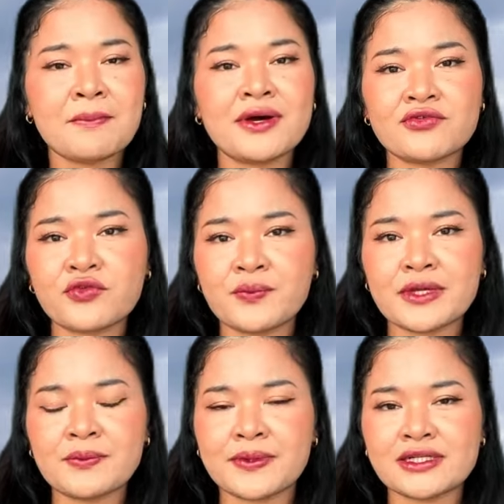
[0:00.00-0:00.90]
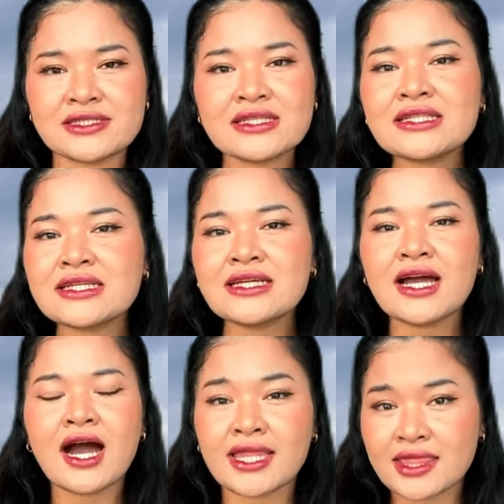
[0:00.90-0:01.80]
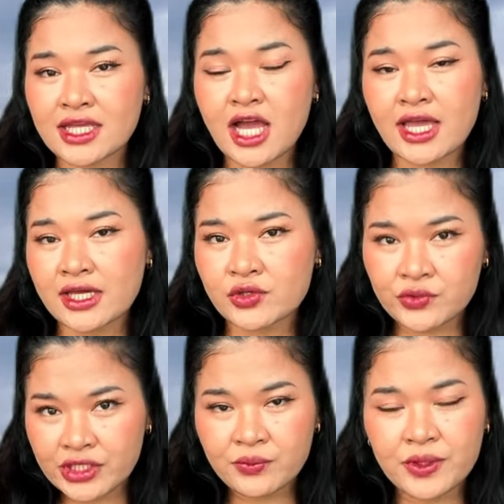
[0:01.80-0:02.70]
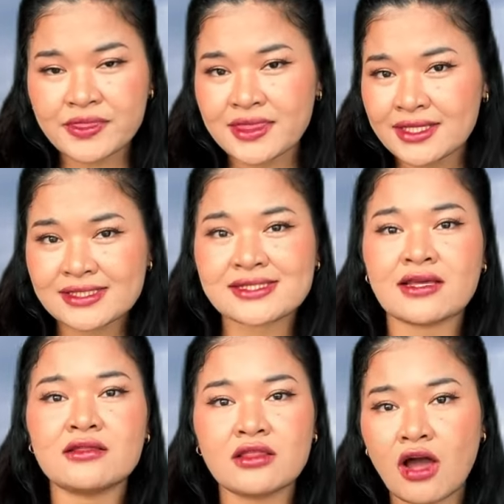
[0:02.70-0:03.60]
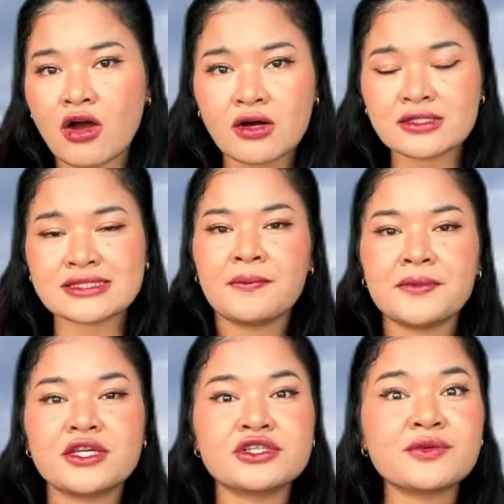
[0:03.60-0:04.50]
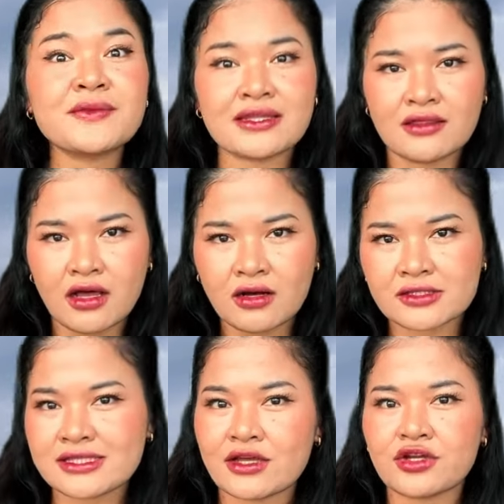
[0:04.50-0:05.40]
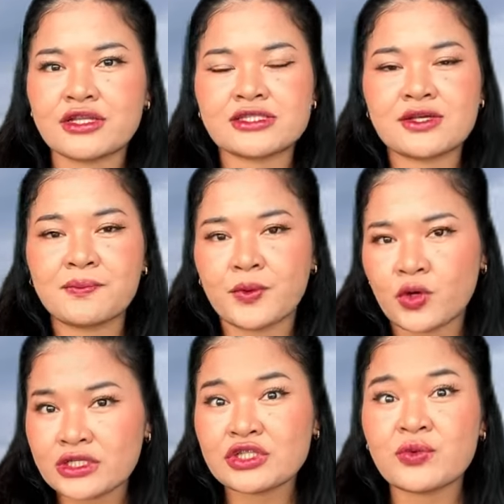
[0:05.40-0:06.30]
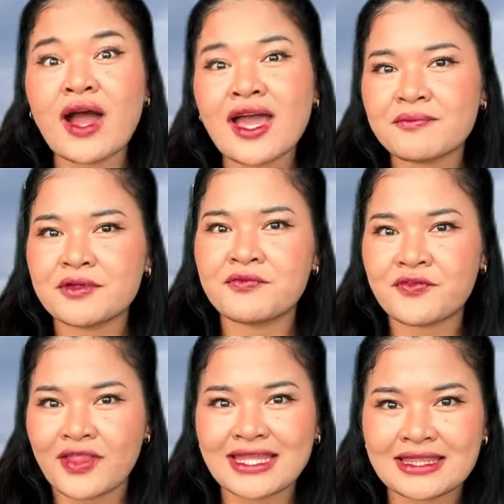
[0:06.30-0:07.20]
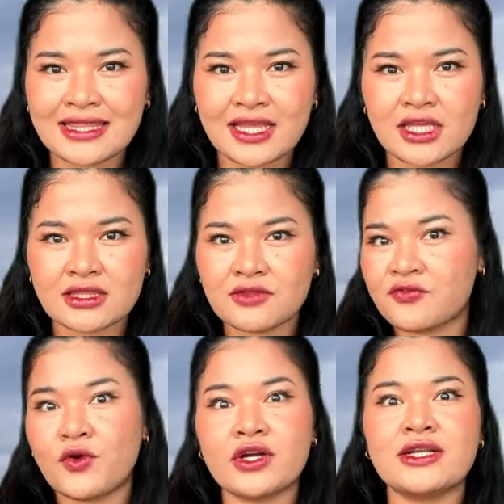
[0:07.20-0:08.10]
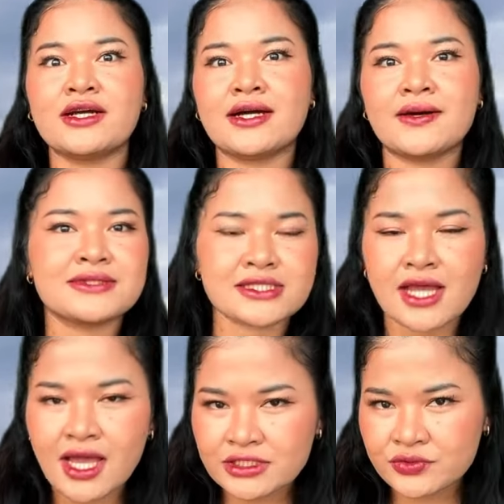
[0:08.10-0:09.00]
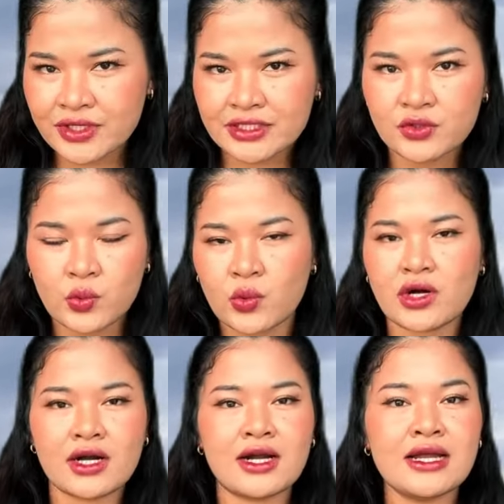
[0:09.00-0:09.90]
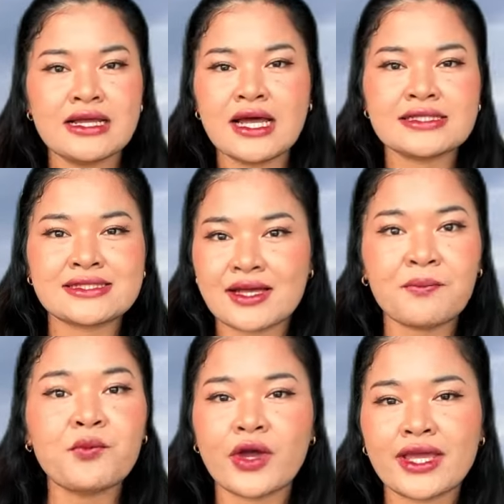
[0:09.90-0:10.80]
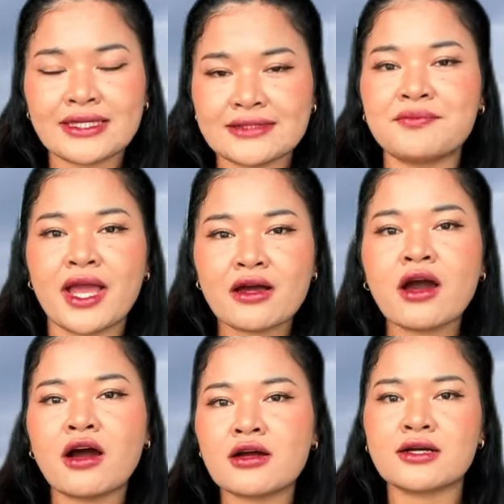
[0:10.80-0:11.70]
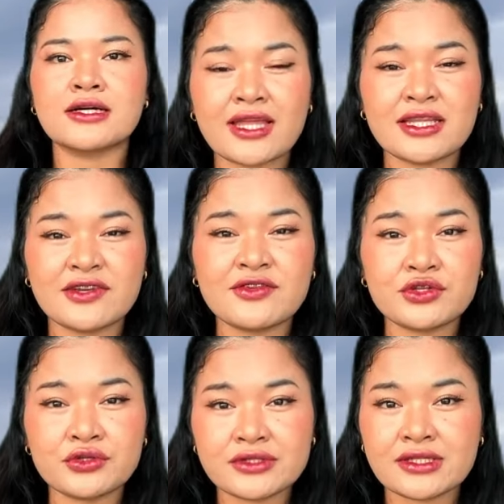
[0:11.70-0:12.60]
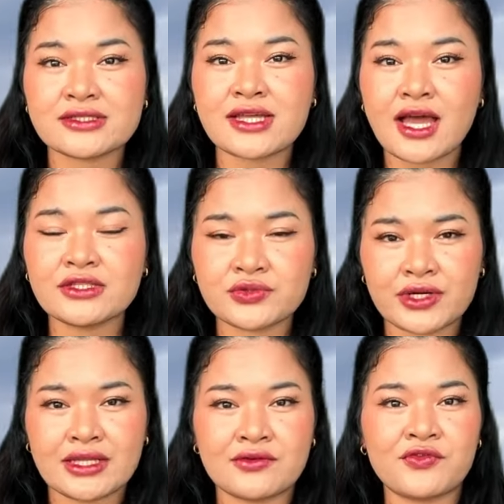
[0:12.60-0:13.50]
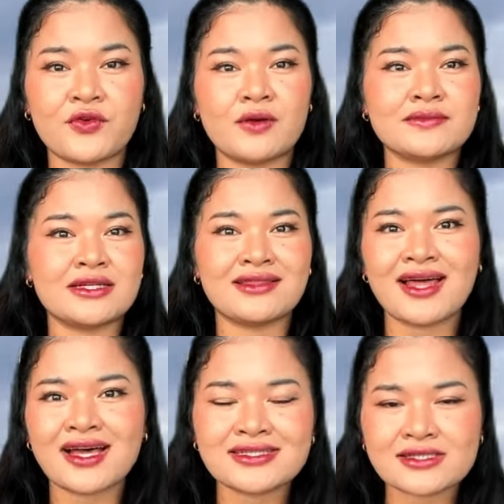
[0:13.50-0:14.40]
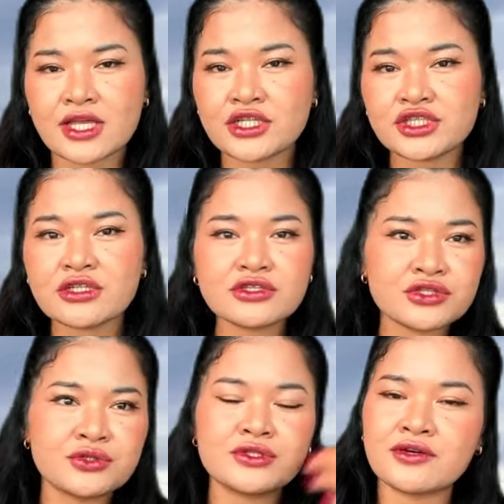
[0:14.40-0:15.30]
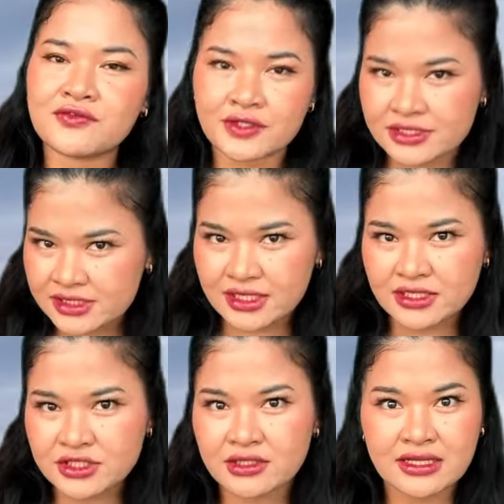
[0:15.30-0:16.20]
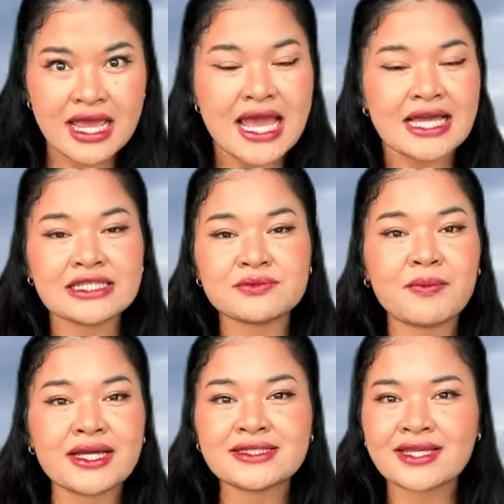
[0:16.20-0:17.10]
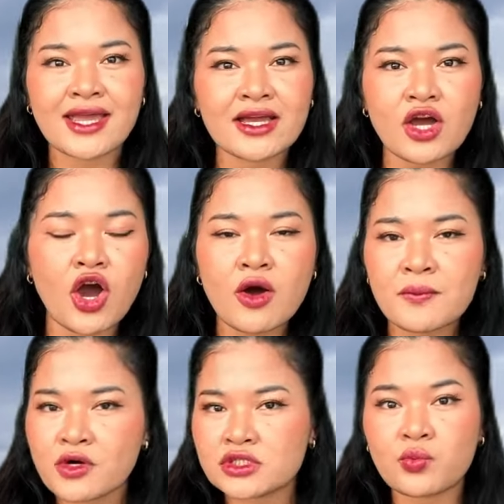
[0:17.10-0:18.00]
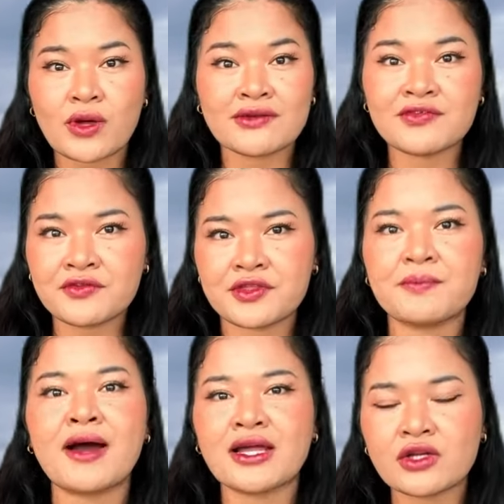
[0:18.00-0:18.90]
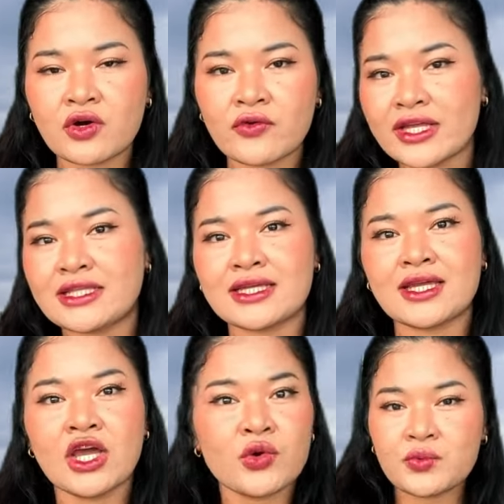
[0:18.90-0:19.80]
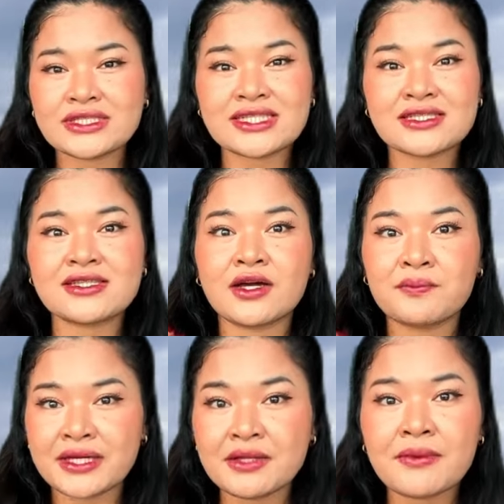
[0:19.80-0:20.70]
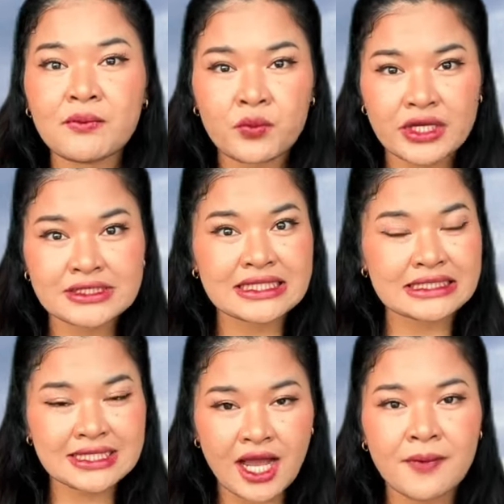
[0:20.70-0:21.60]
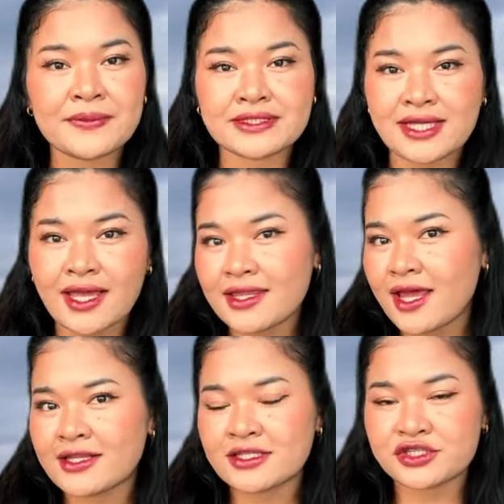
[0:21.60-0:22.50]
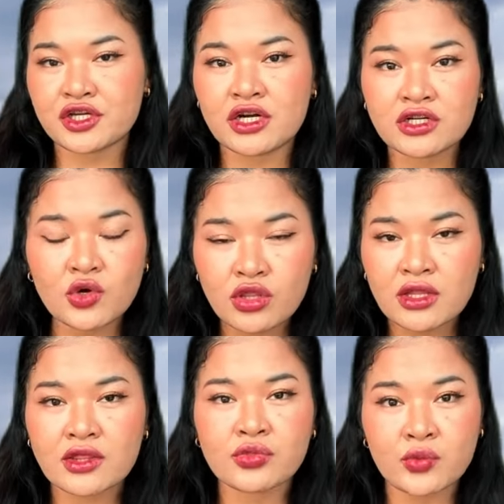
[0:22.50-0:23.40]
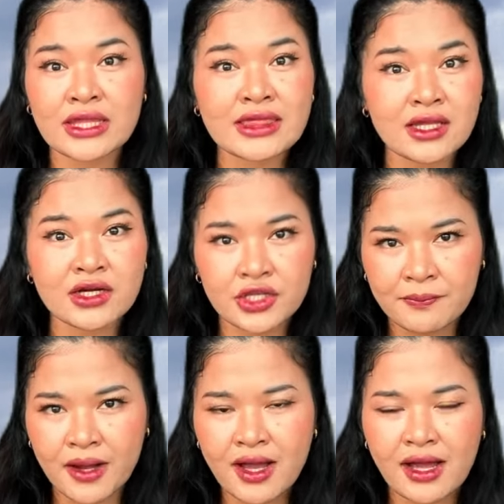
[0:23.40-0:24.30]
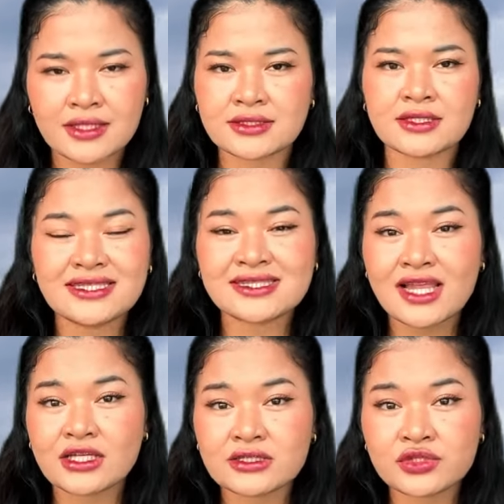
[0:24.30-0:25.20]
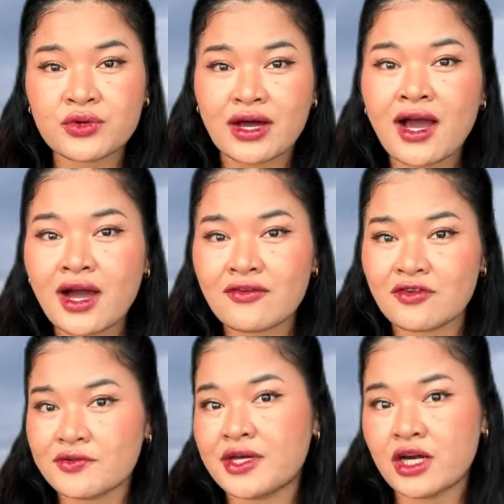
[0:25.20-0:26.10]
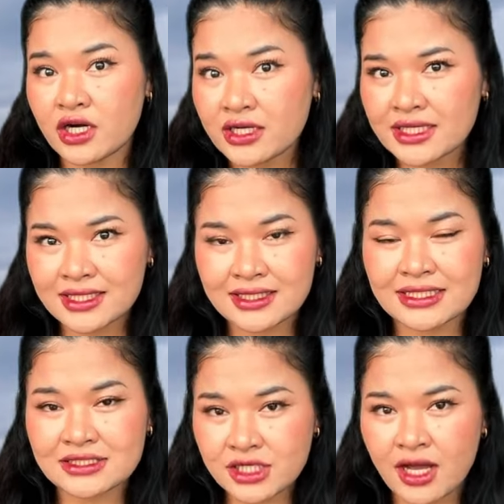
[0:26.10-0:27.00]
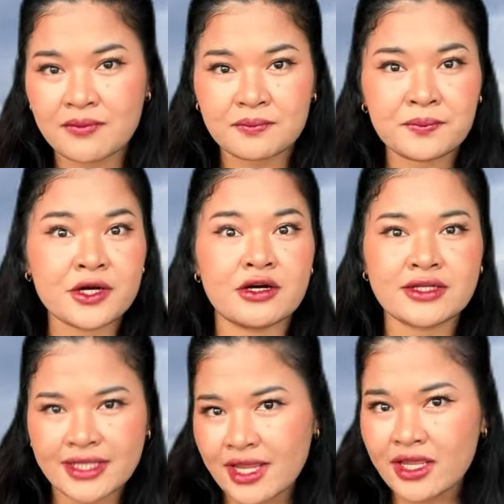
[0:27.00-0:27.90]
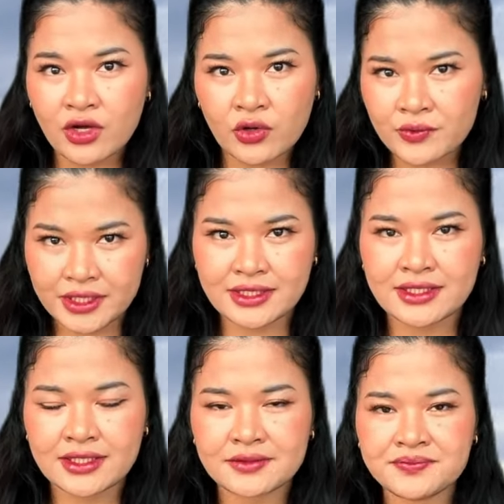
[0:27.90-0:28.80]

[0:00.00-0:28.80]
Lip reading: But for me personally, I think I agree with this laws. Because of that laws, they're gonna support to have a flat rate for the Skytrain or subway in Bangkok. And if you use the Skytrain from the last station to the first station, it might take almost 150 baht already, which is the minimum wage income in Thailand is earned only 330 baht. It's like took a half of the earning income per day already.